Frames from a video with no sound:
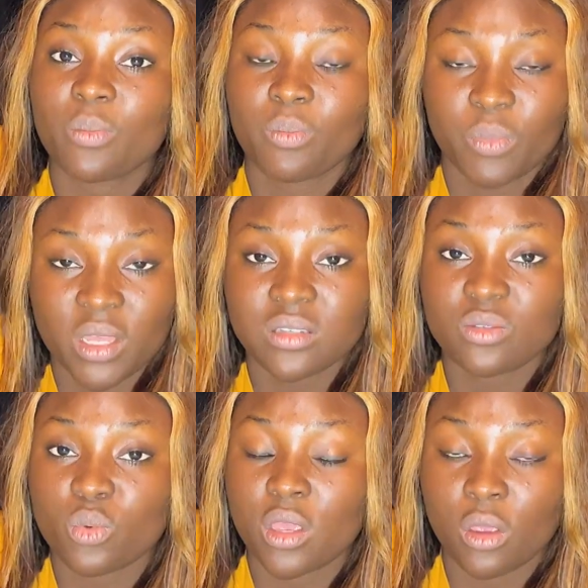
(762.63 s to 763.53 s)
pieced
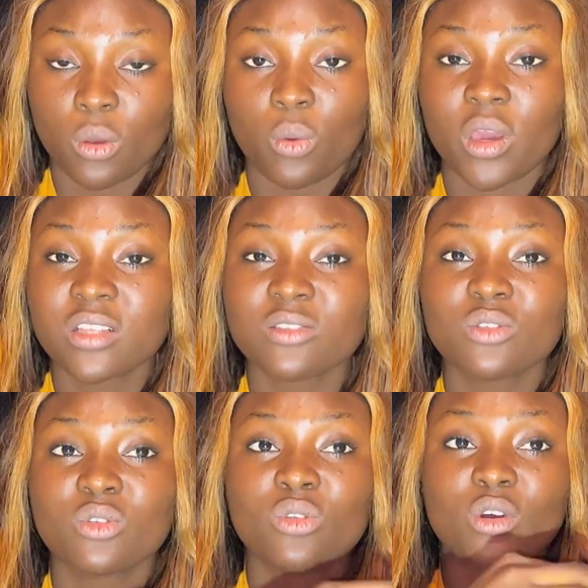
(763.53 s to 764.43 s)
with you it's
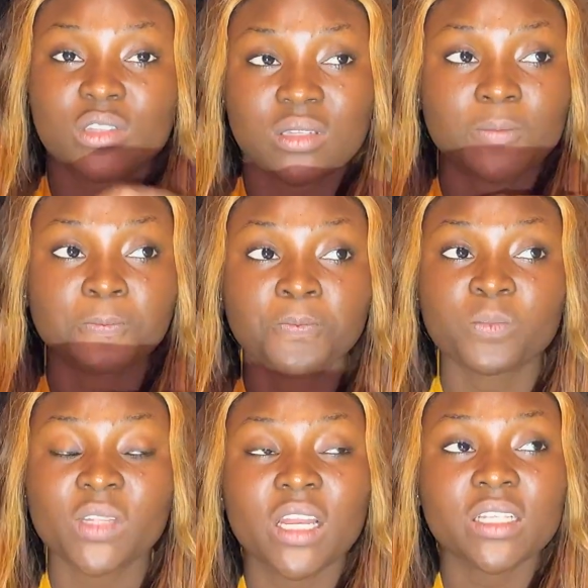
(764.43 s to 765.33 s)
not
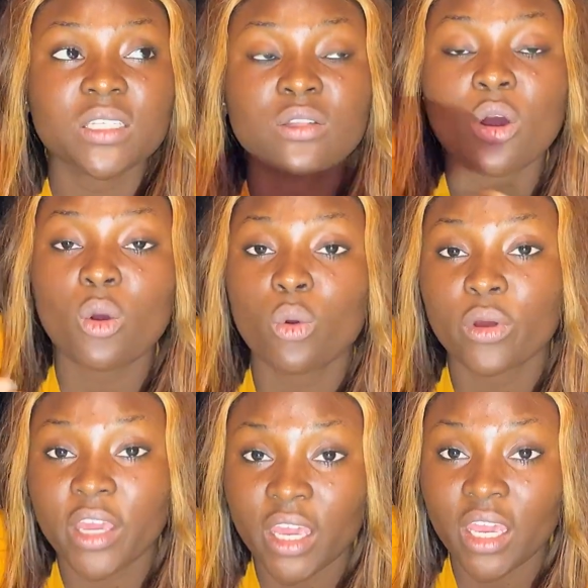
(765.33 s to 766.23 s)
it's not
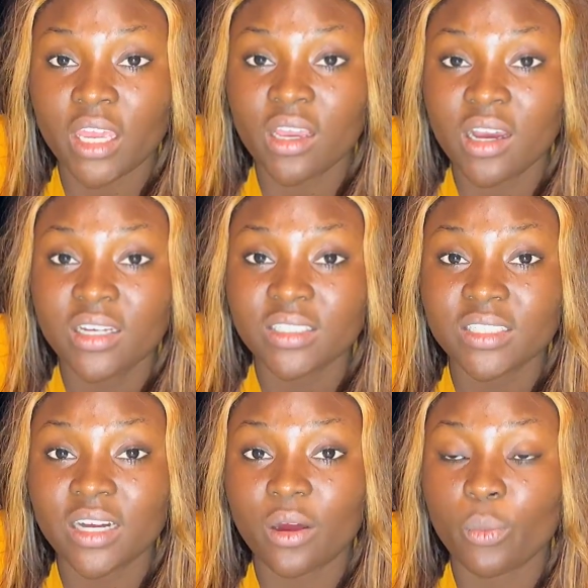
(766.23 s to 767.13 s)
okay
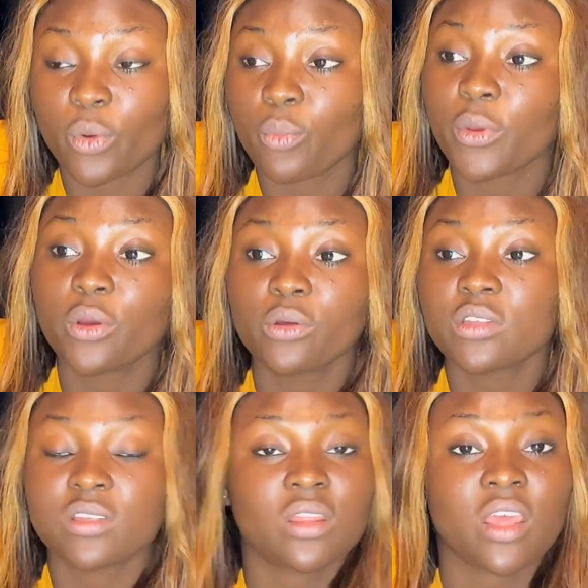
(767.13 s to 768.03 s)
that we'll be good
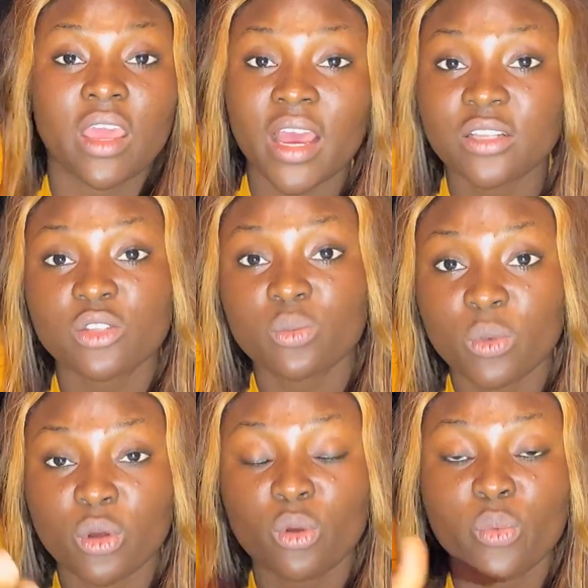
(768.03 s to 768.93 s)
today and
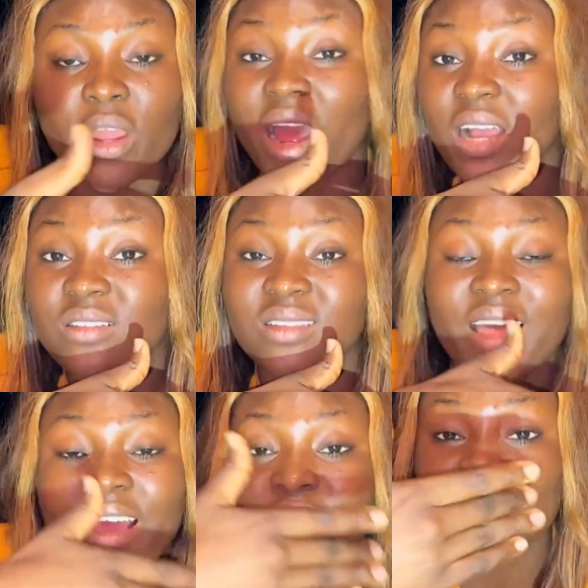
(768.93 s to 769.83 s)
tomorrow we act
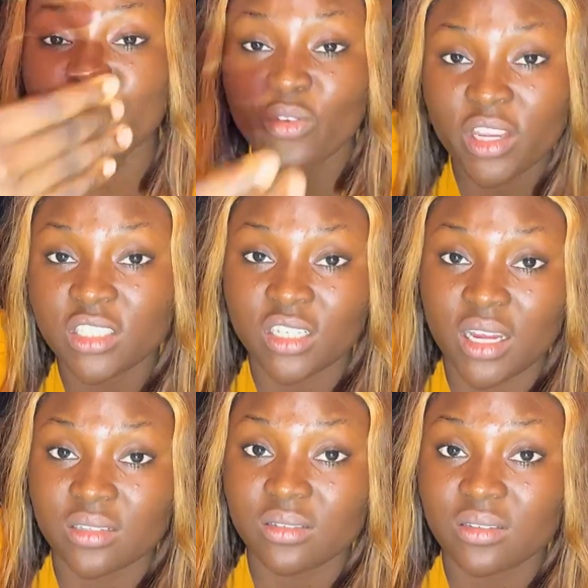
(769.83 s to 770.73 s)
like
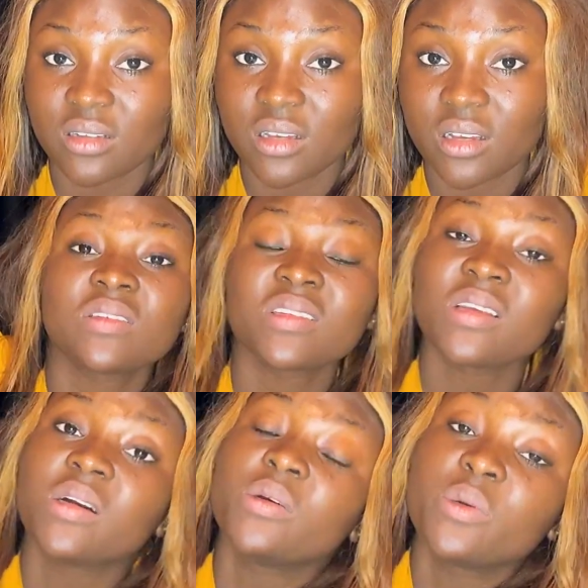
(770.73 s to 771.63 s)
strangers
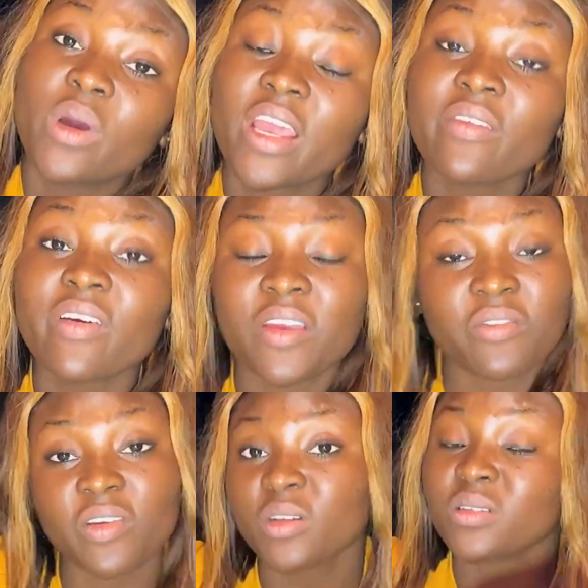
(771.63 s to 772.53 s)
so if i
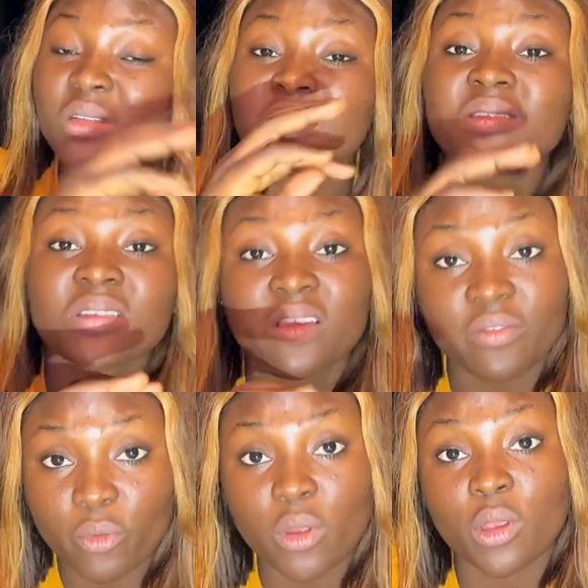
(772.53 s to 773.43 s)
feel not safe
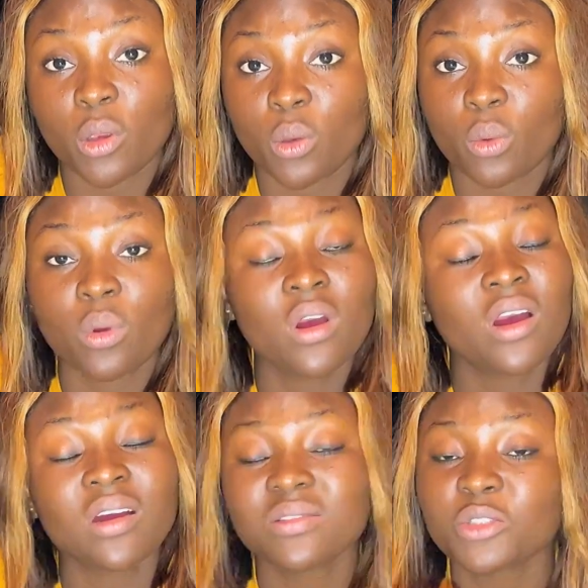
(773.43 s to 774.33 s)
with you
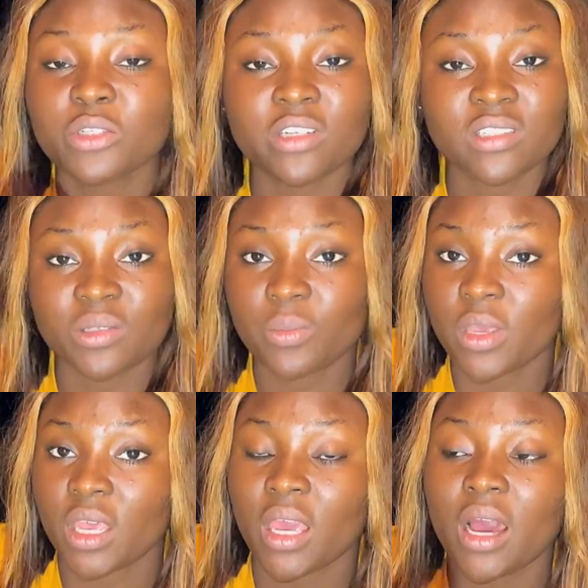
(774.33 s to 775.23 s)
trust
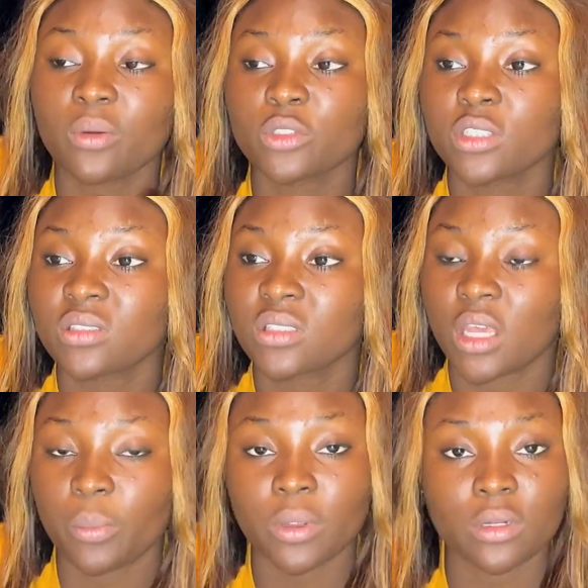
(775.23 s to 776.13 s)
me i'll just
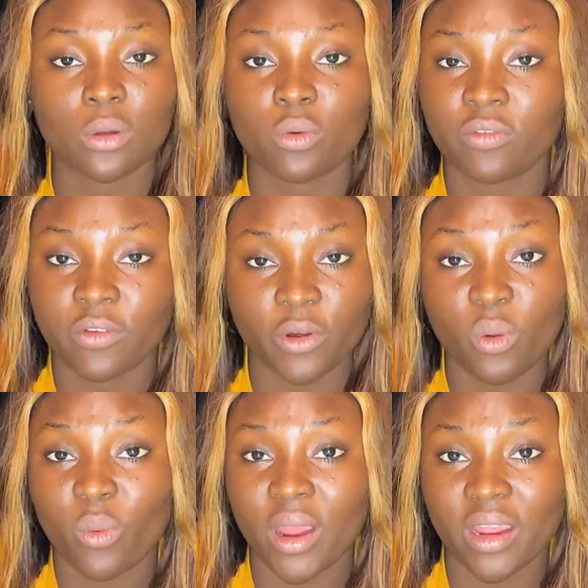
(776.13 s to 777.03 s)
keep it low for a
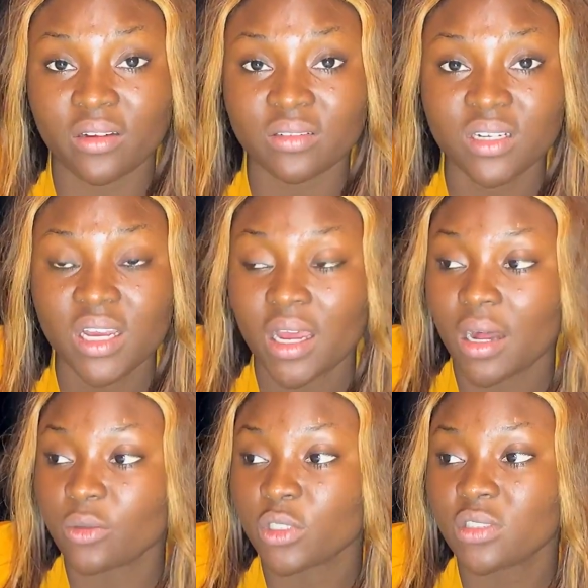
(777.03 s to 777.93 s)
while
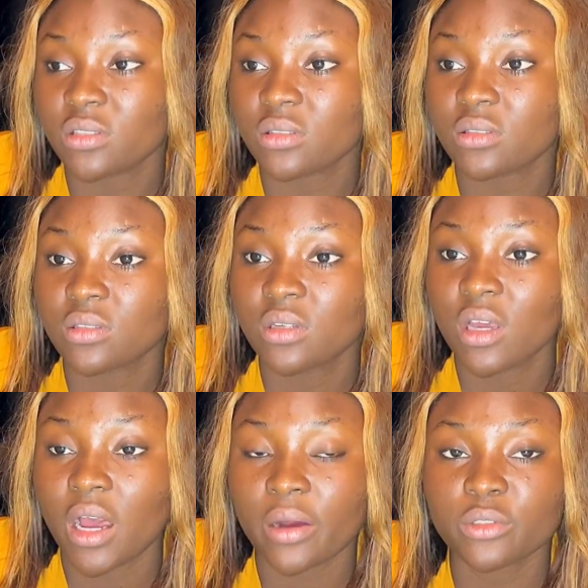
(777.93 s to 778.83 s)
i'll just
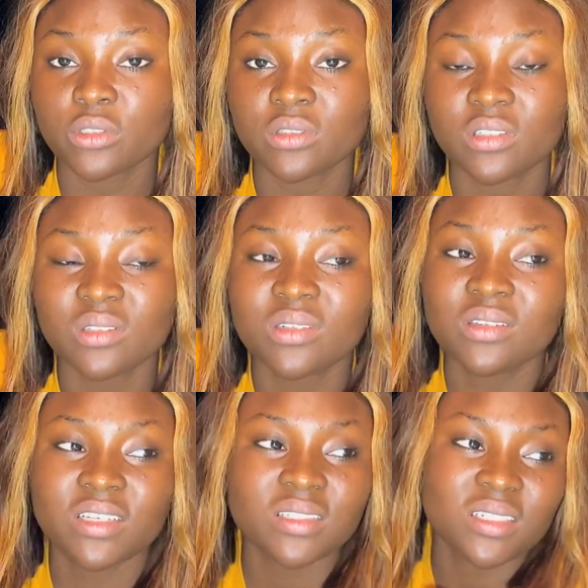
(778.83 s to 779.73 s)
I'll just, it's not
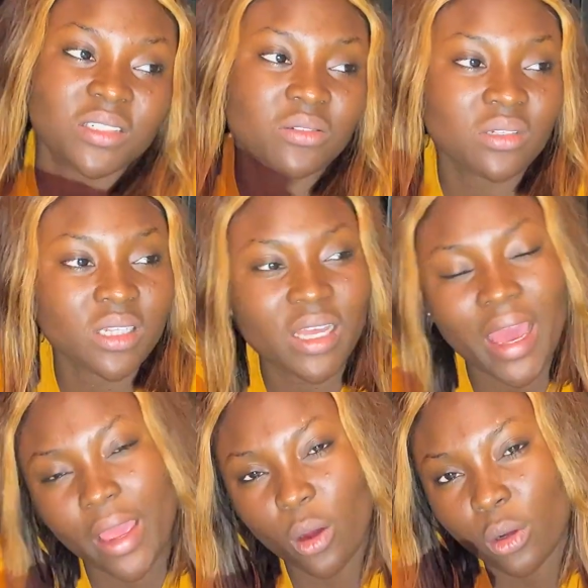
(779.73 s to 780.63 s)
necessarily
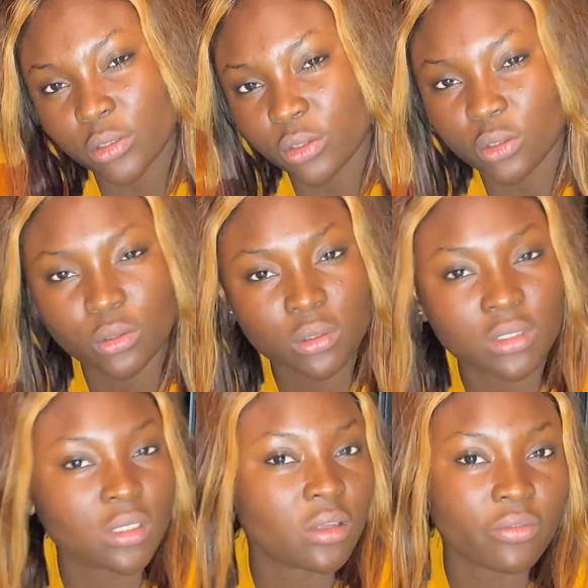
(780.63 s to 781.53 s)
I cut you
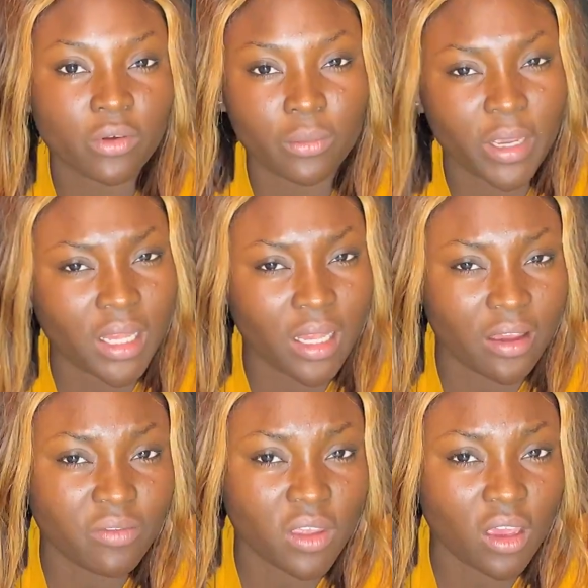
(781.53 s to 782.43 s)
totally from my
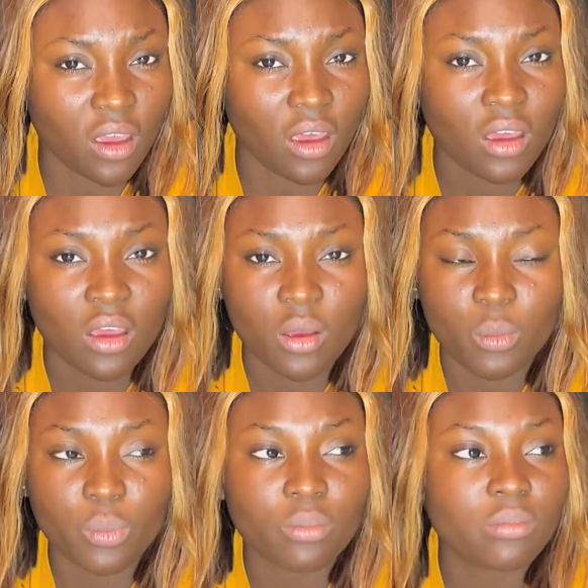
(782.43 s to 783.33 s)
life here,
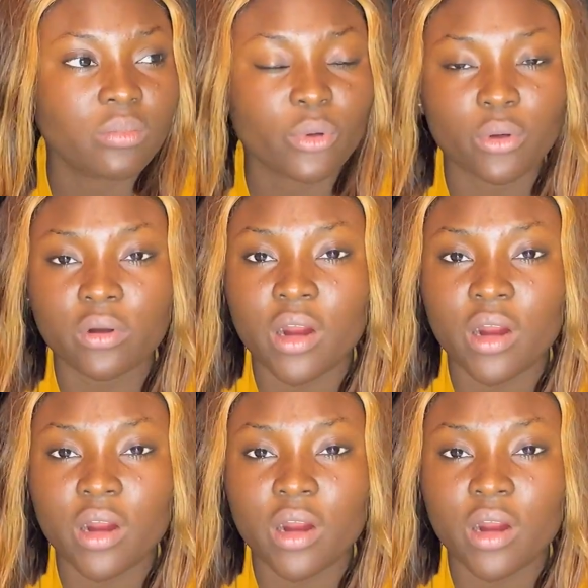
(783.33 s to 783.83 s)
but